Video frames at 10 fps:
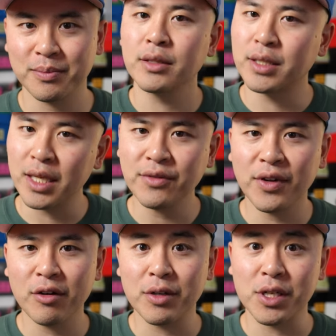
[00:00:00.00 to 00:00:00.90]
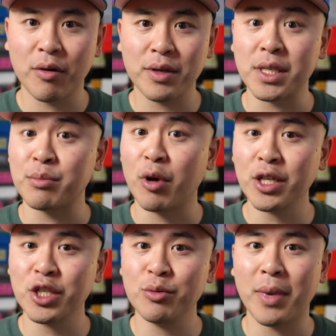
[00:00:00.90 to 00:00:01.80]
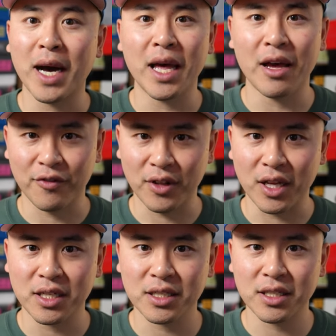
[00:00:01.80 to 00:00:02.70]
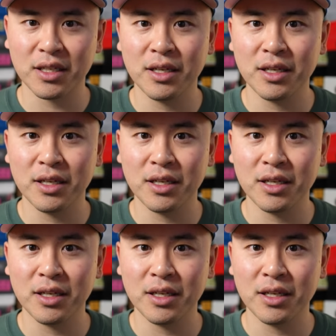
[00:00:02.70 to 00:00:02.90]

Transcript: Today's video as always is brought to you by Hefeluxx.